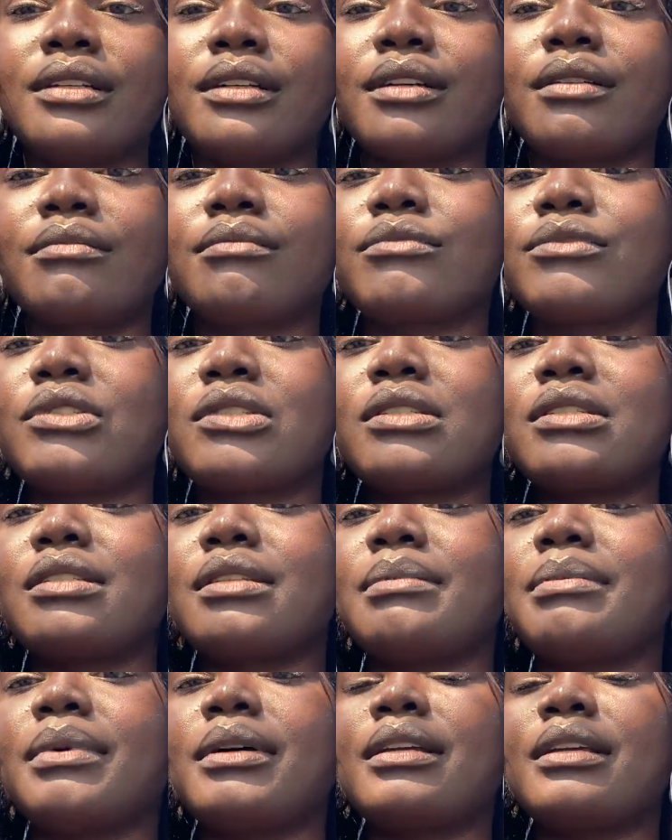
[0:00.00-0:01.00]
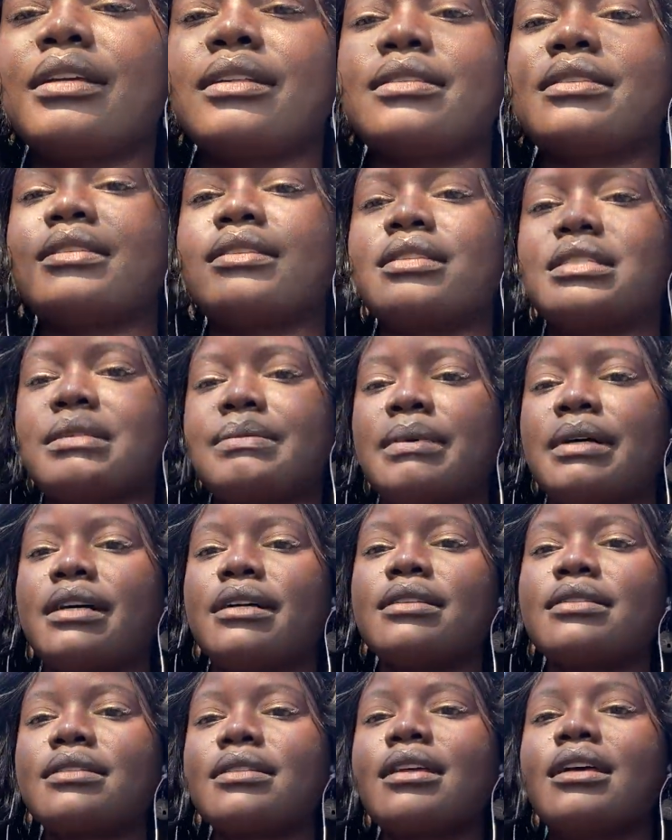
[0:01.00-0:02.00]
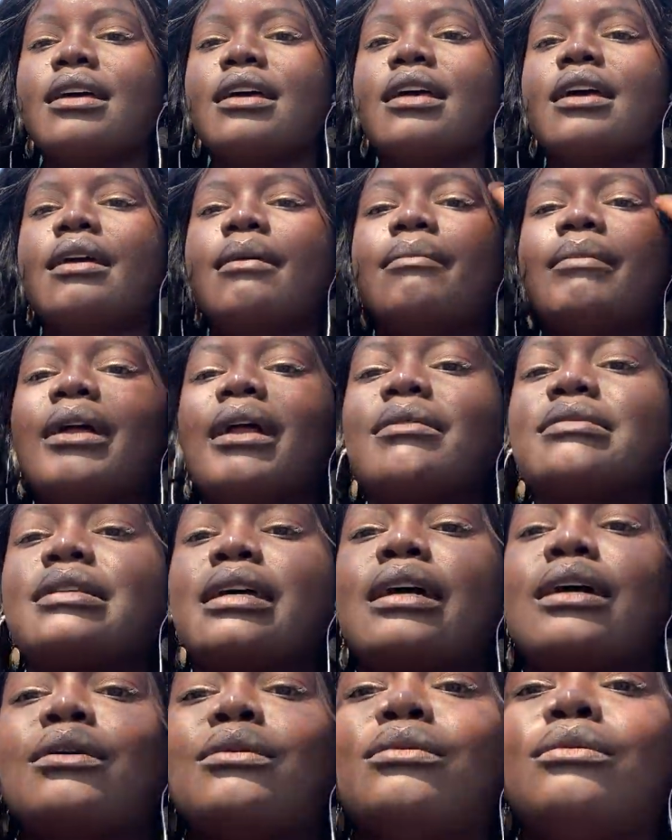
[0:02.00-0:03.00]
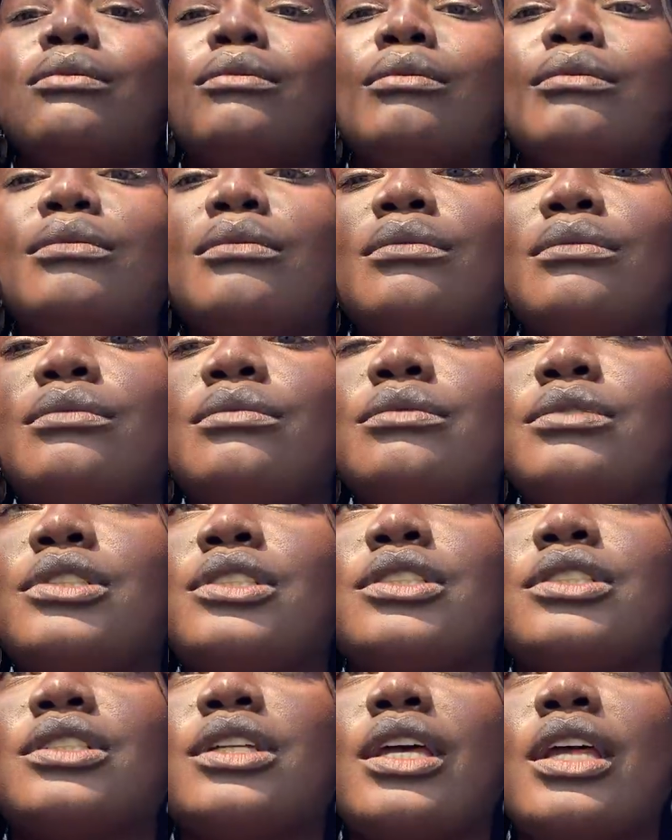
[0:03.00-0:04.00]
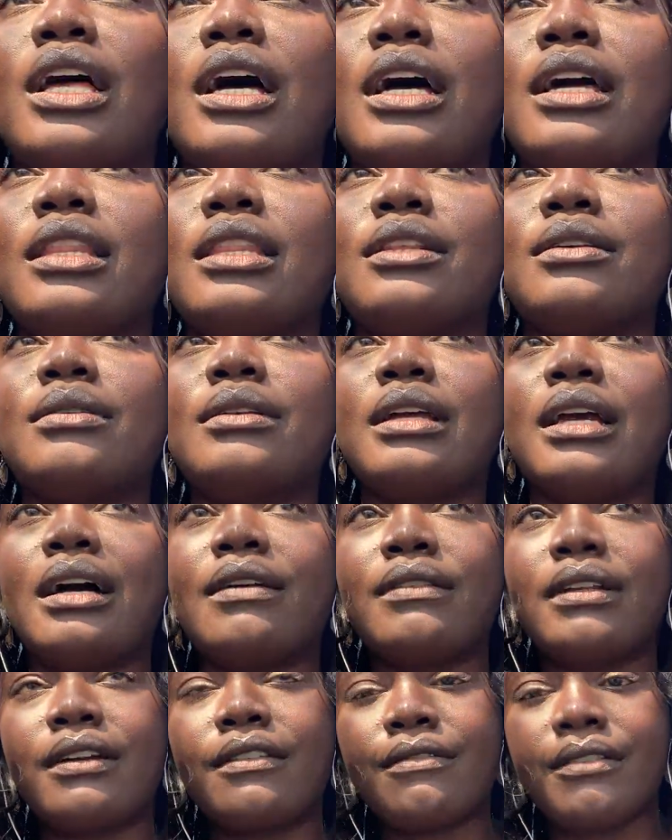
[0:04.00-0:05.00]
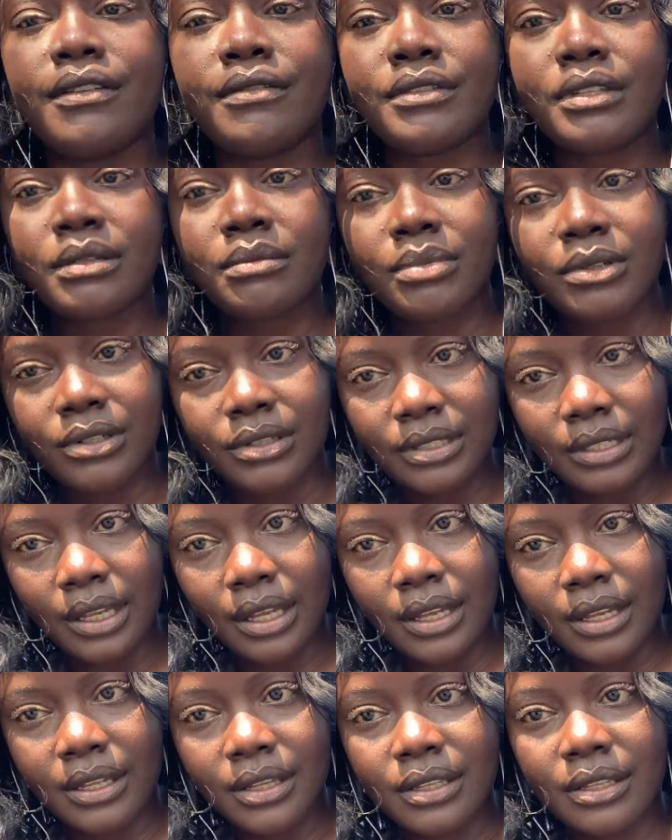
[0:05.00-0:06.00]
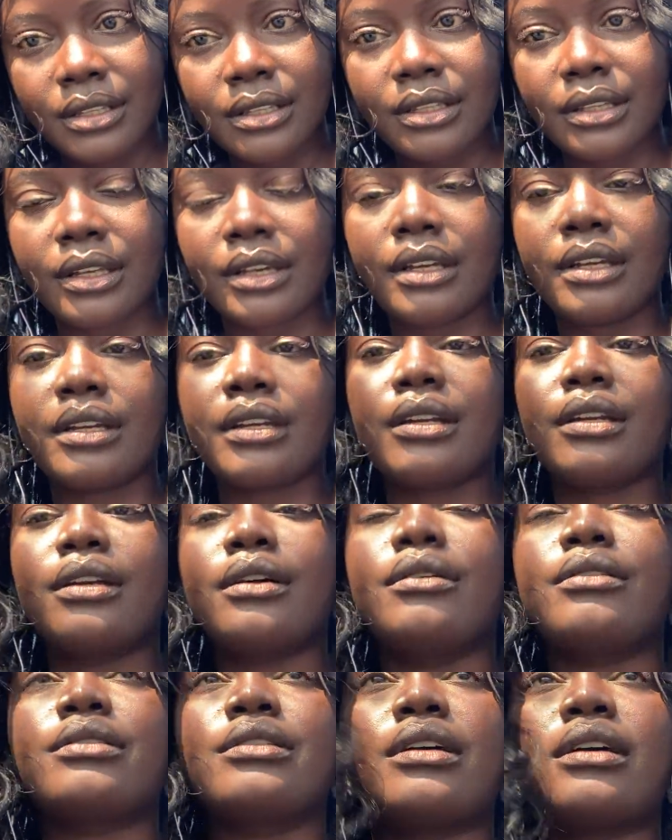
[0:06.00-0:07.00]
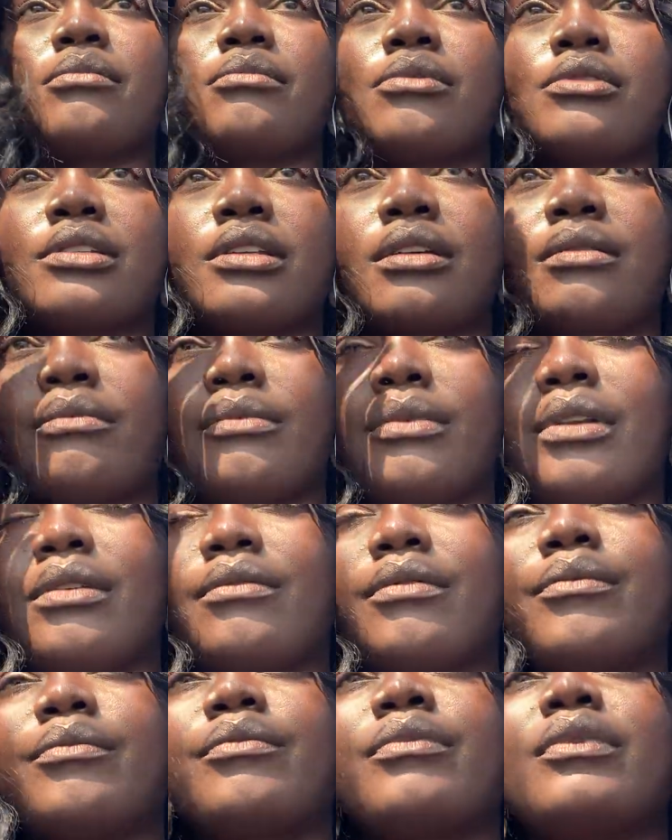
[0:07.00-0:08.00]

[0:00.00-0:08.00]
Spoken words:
Comme je sais pas qu'est-ce qui se passe. But I was like, oh shit, I literally have like 15%, like 10%, whatever.